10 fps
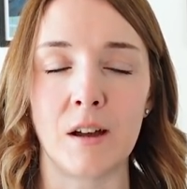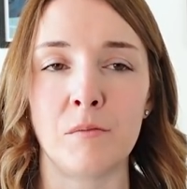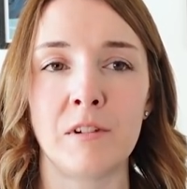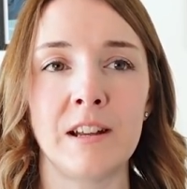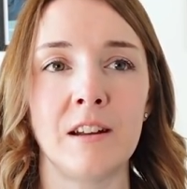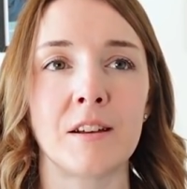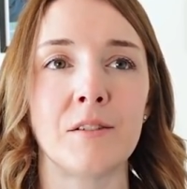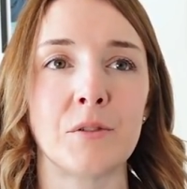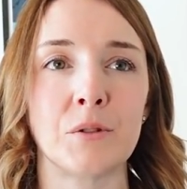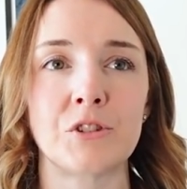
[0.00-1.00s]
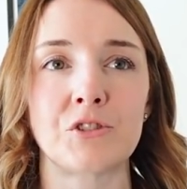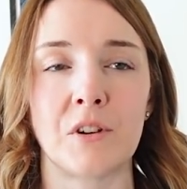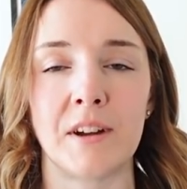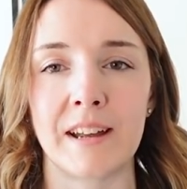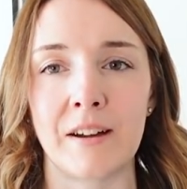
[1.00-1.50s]
I'm really looking forward to
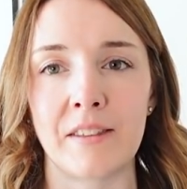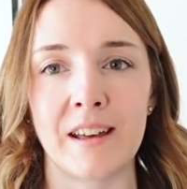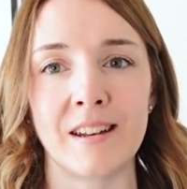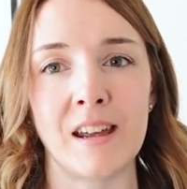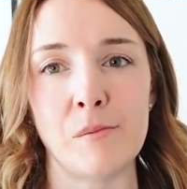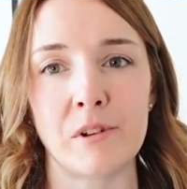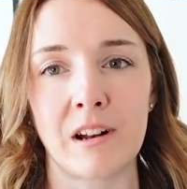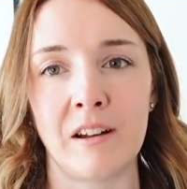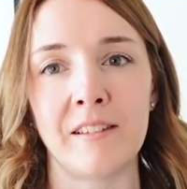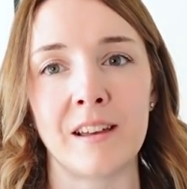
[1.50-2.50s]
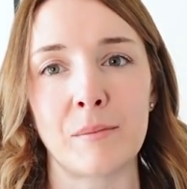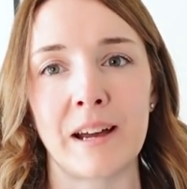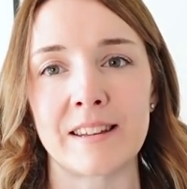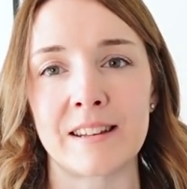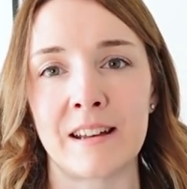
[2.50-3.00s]
trying out that named clothing
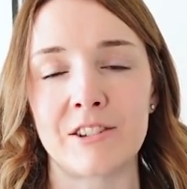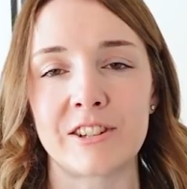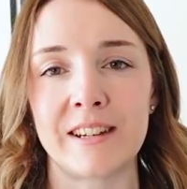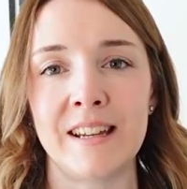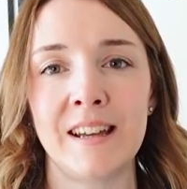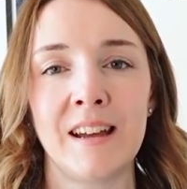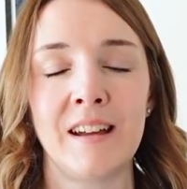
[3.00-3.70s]
pattern actually.